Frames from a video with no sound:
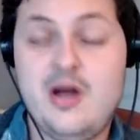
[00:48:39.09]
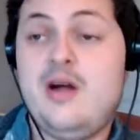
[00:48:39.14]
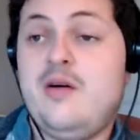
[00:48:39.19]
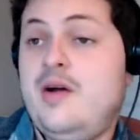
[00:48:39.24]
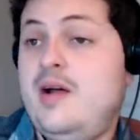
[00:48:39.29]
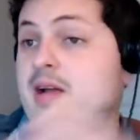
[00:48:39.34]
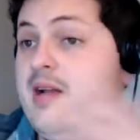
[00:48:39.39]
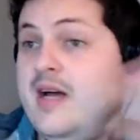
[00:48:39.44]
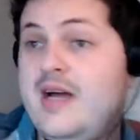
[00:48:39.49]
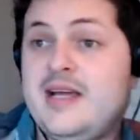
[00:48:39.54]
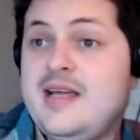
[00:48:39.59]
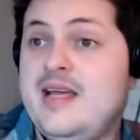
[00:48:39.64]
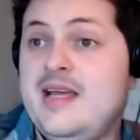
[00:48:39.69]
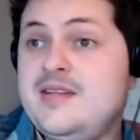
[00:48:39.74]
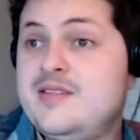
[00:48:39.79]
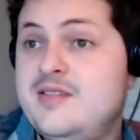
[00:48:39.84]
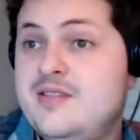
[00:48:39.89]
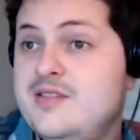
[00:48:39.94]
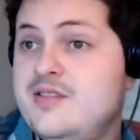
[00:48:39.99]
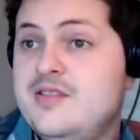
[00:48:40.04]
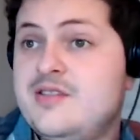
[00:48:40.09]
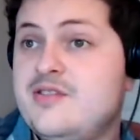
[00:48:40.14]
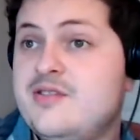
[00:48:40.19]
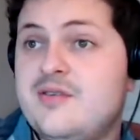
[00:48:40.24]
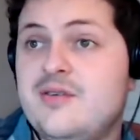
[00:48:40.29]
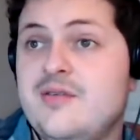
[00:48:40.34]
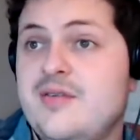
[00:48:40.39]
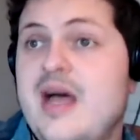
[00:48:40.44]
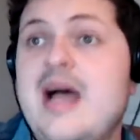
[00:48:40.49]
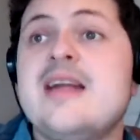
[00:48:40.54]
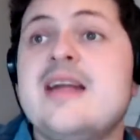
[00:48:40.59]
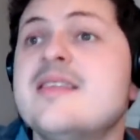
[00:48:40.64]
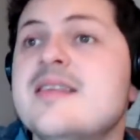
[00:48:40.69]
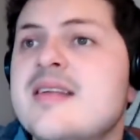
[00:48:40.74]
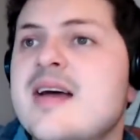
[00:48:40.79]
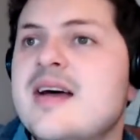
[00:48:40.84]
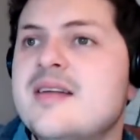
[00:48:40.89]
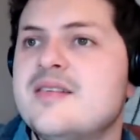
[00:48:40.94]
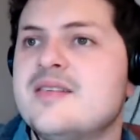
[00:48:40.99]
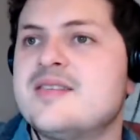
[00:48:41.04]
All right, I guess this is truth. I did
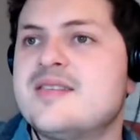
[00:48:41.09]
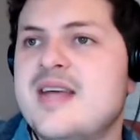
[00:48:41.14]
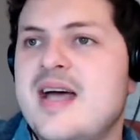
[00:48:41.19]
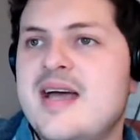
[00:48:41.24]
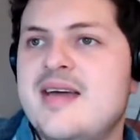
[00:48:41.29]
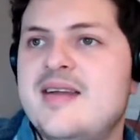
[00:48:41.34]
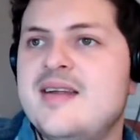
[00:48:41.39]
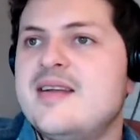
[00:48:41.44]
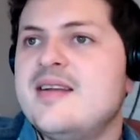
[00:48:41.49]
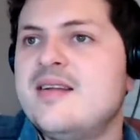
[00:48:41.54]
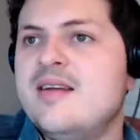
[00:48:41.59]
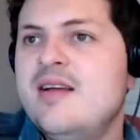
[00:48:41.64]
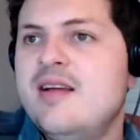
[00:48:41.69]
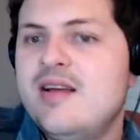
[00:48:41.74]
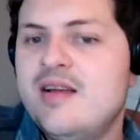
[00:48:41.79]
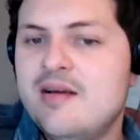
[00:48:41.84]
not decide it.